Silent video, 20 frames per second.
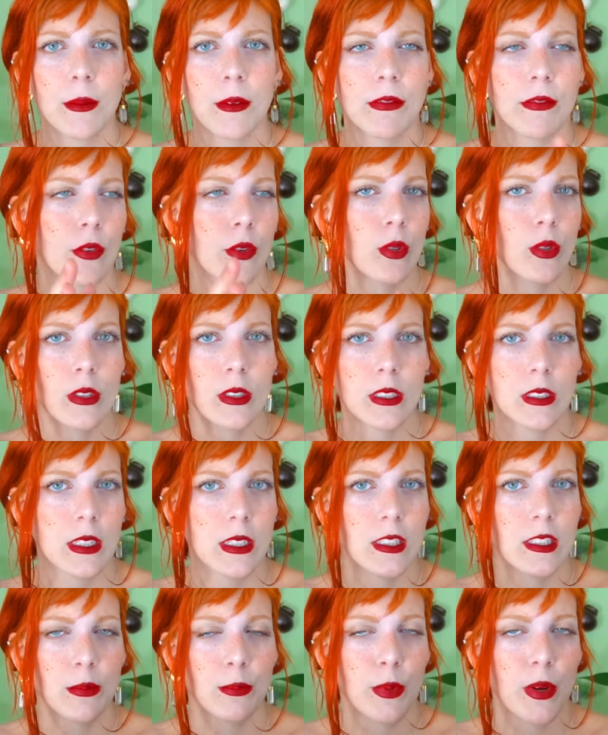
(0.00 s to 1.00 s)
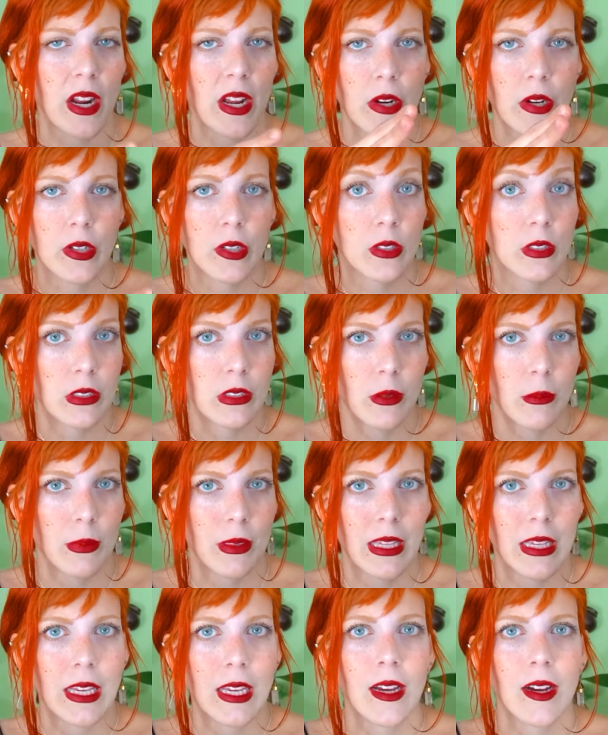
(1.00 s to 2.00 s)
before, the days prior or
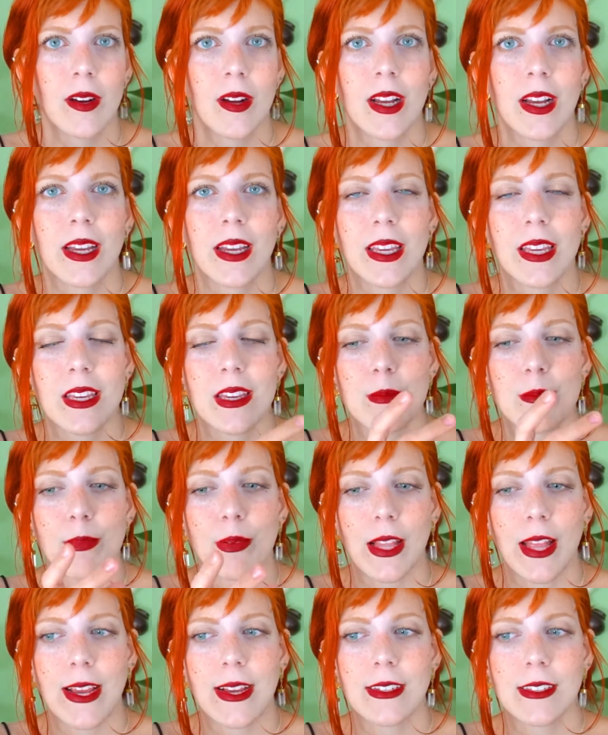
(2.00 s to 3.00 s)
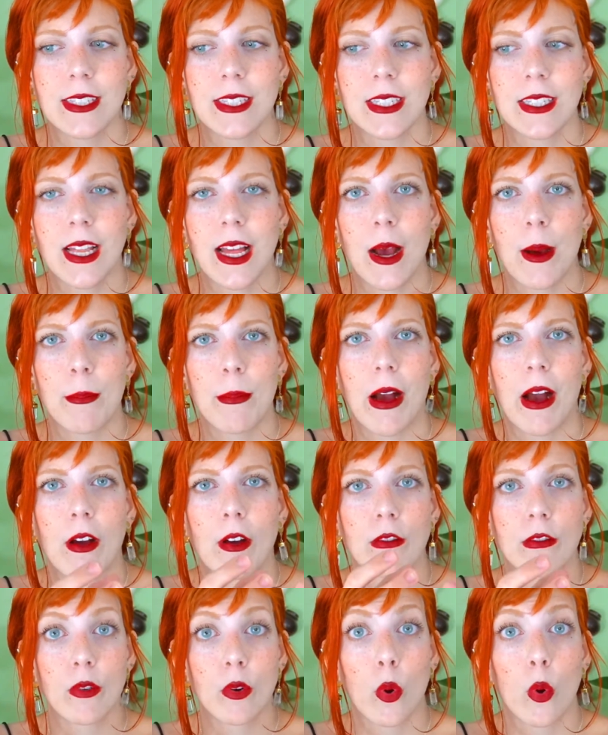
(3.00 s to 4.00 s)
something, he planted a bag
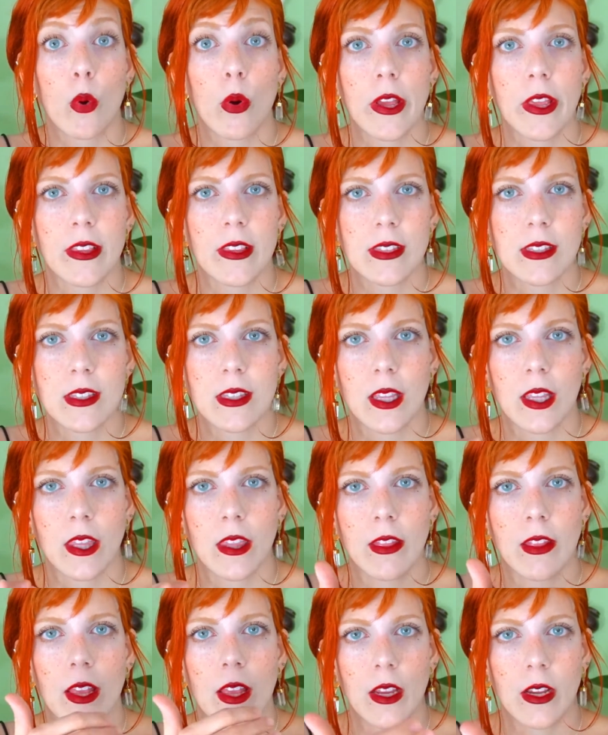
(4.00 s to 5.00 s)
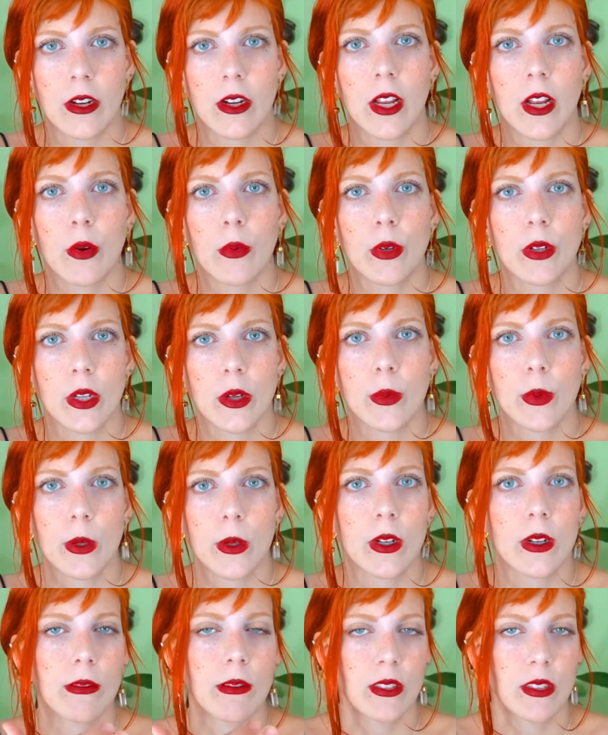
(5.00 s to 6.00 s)
of coins in the area where they were
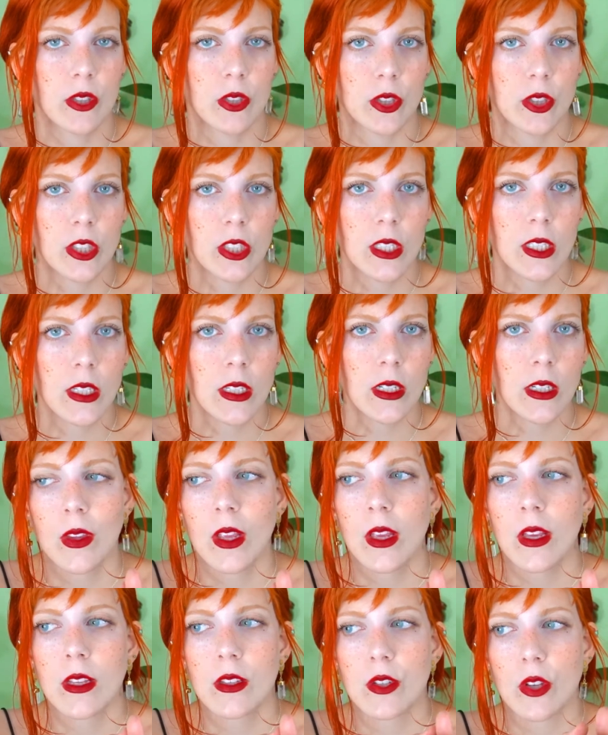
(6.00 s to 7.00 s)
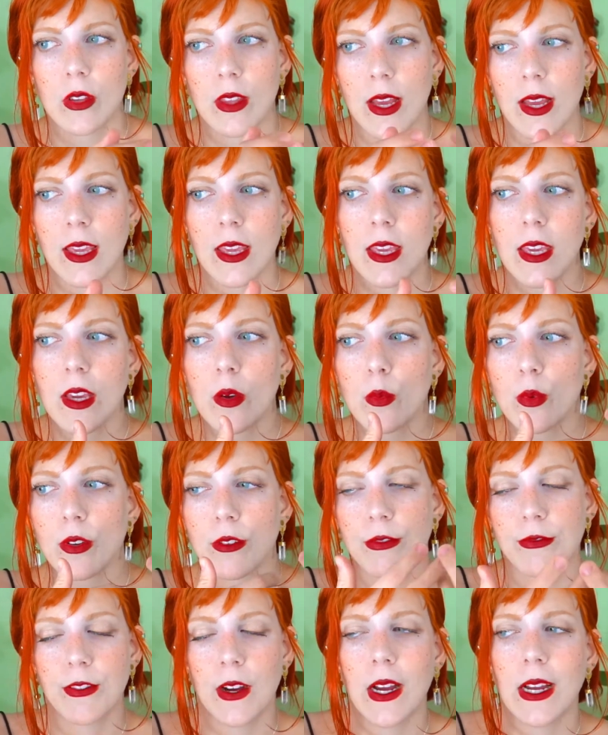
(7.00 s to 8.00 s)
going to be searching so that he
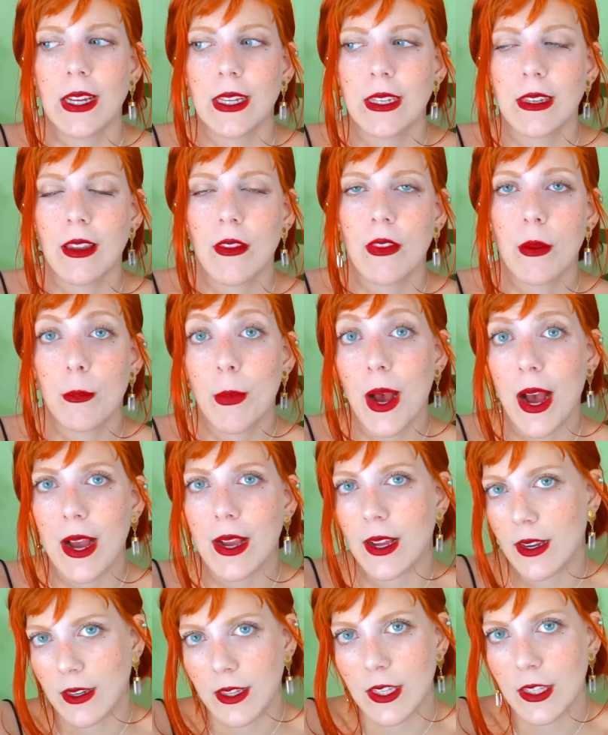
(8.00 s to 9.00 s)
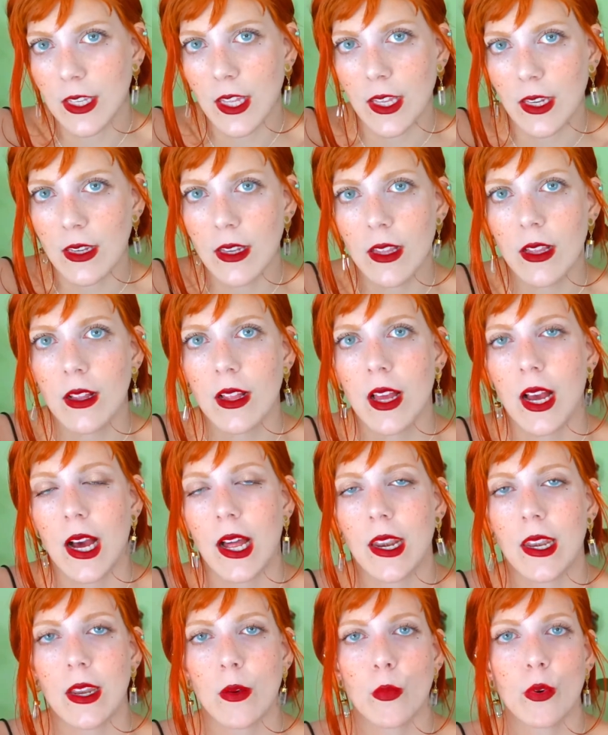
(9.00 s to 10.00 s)
would find the bag, and he did,
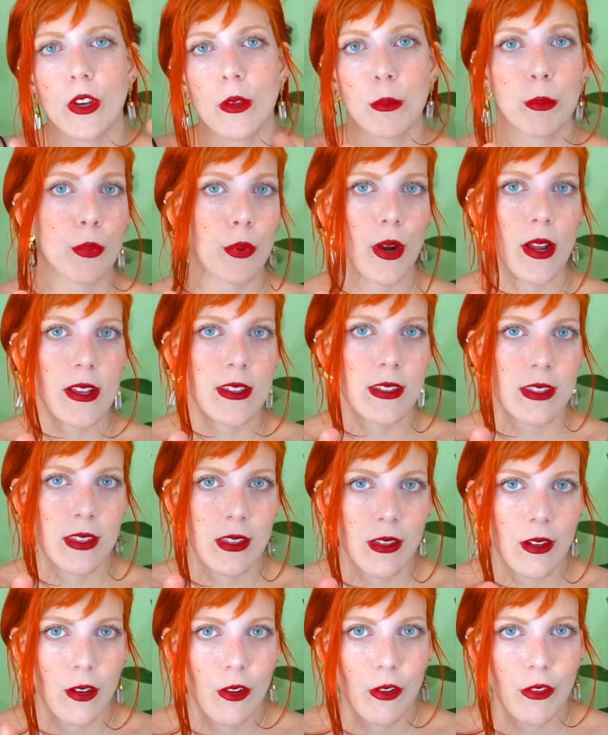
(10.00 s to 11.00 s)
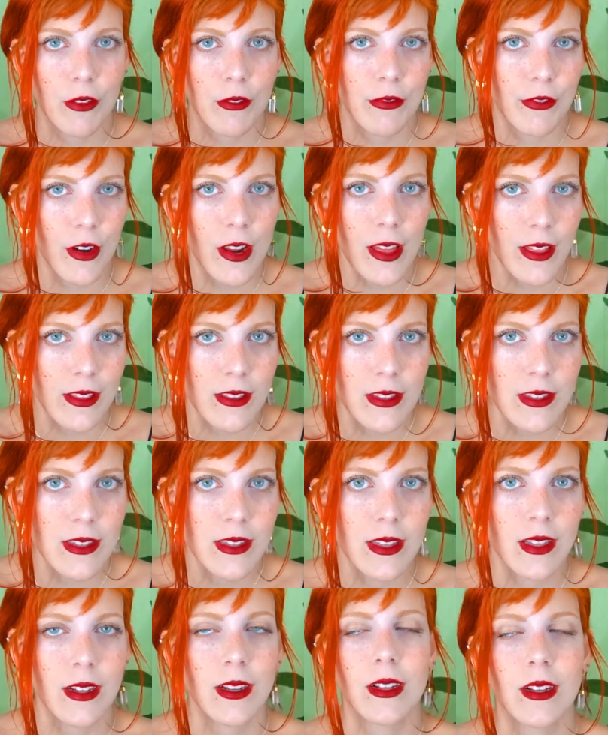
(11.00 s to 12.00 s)
and would impress all the
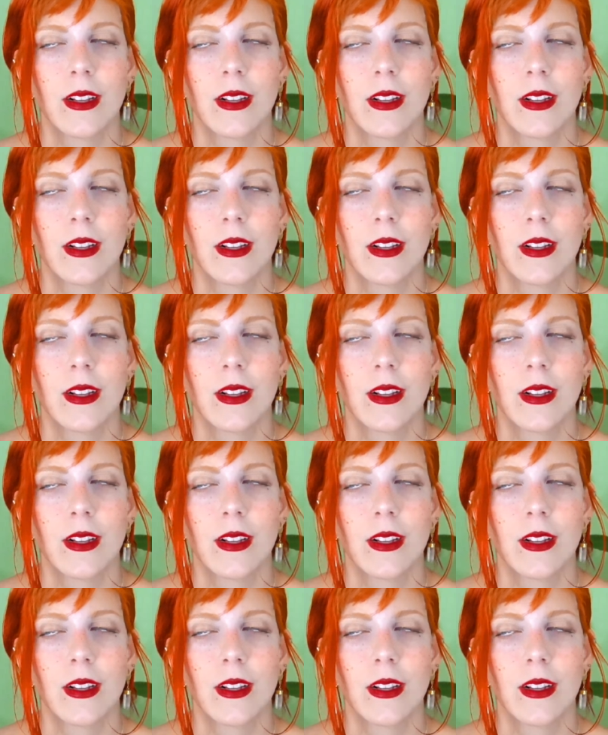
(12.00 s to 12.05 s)
friends.